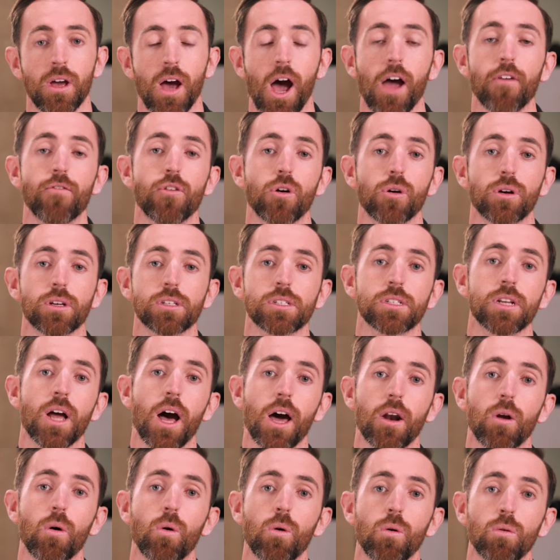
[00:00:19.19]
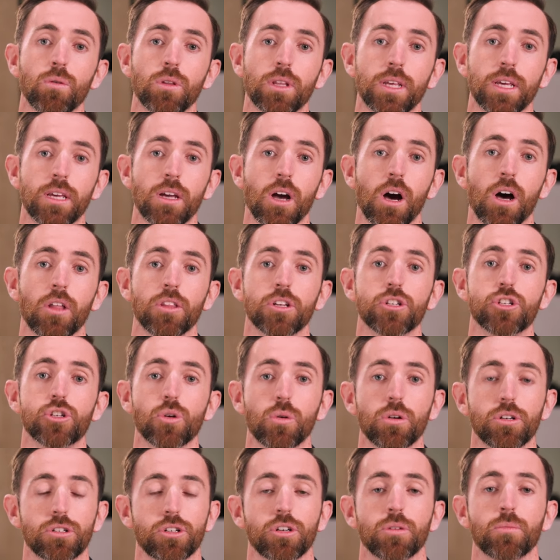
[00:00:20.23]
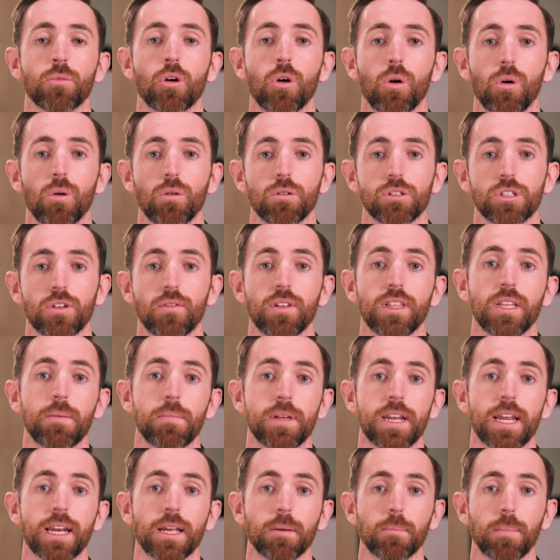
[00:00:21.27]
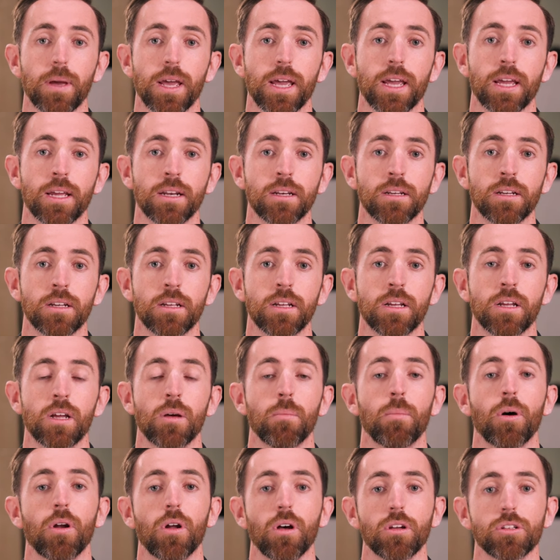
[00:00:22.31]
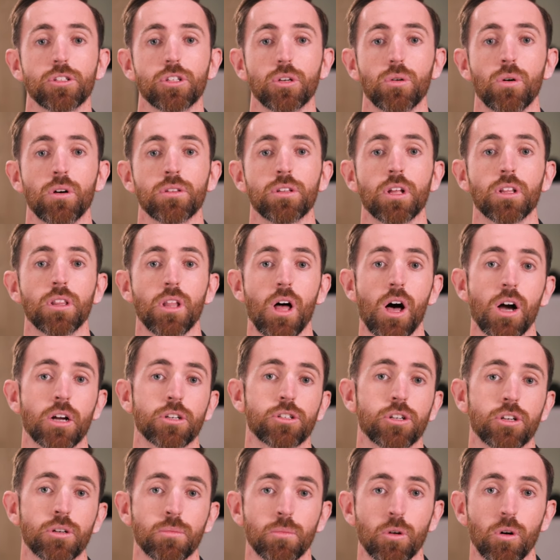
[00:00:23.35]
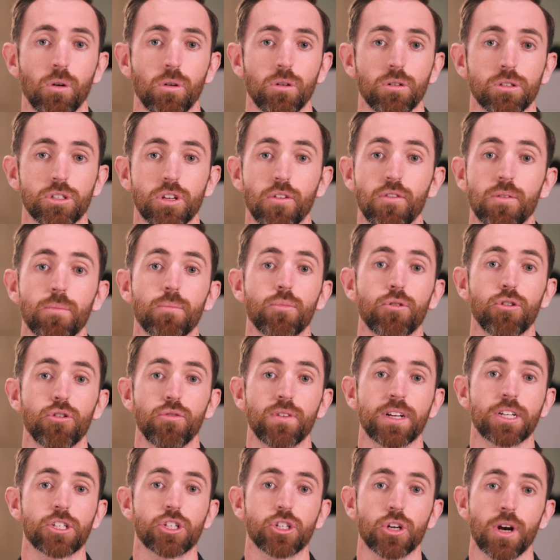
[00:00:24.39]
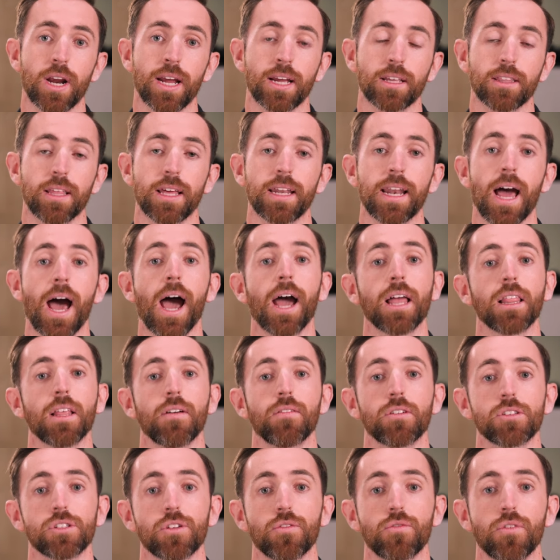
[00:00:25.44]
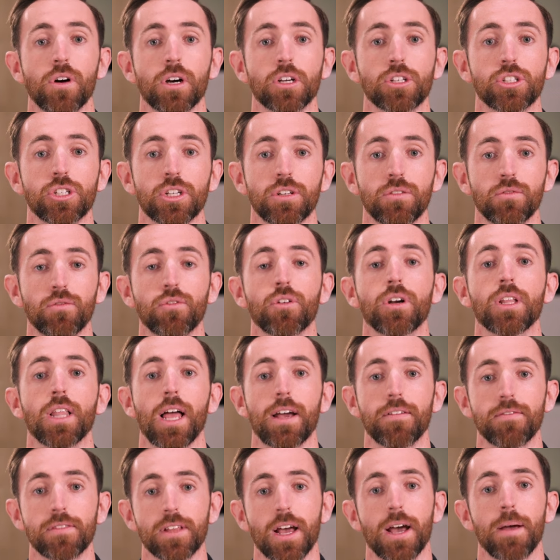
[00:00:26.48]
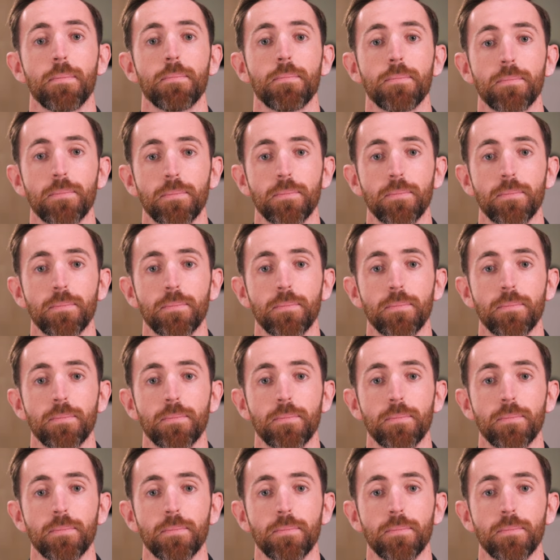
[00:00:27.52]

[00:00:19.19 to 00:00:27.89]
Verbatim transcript: I focus not only on the short-term goals of eliminating pain, but also on the long-term goals of improving strength and high levels of function for a lifetime.